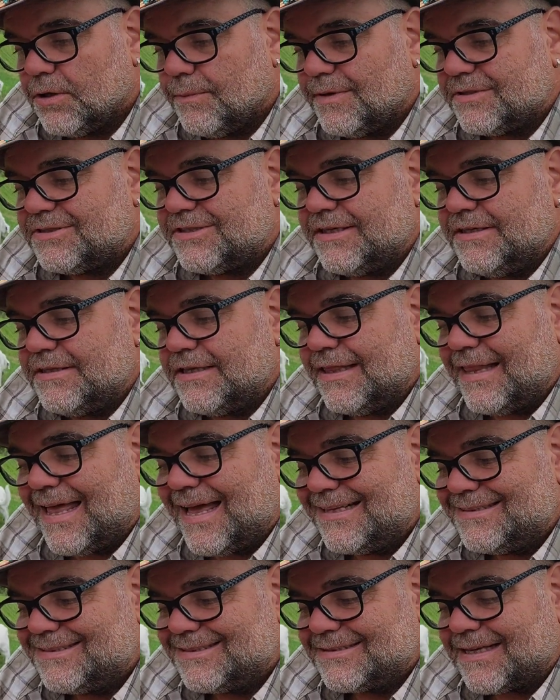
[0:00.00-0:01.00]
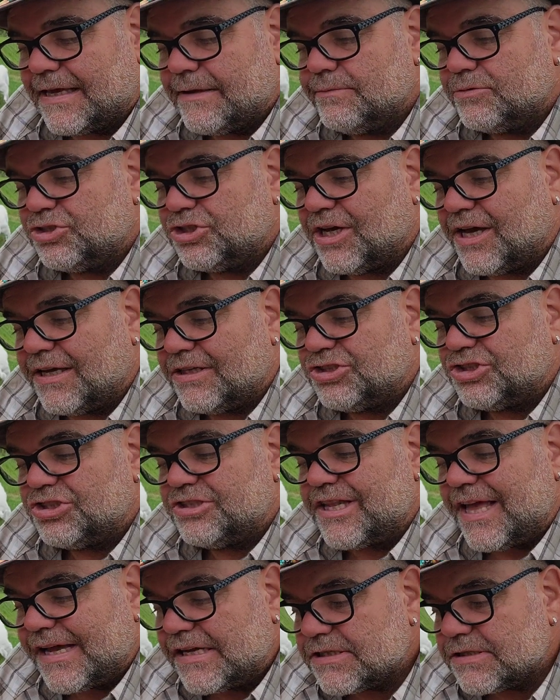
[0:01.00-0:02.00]
but seeing the landscape change
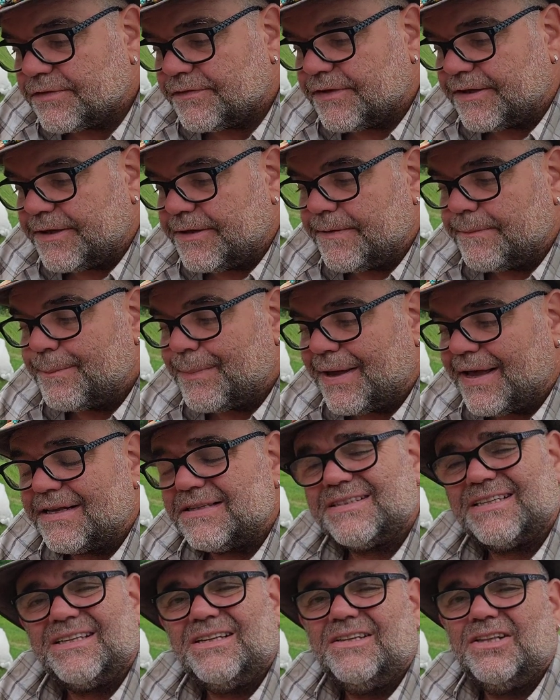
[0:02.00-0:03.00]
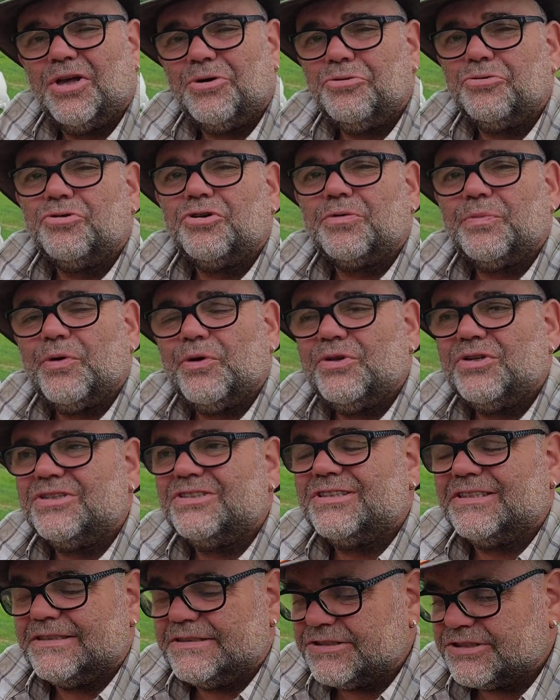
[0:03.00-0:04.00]
negatively, impacting the local
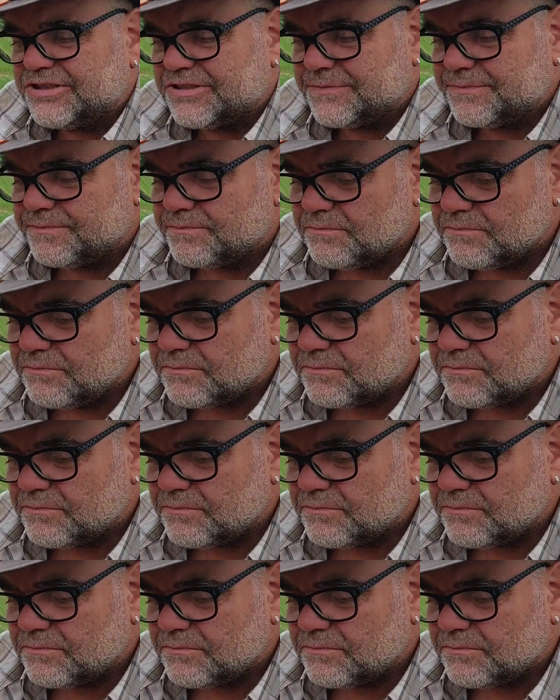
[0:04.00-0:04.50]
communities.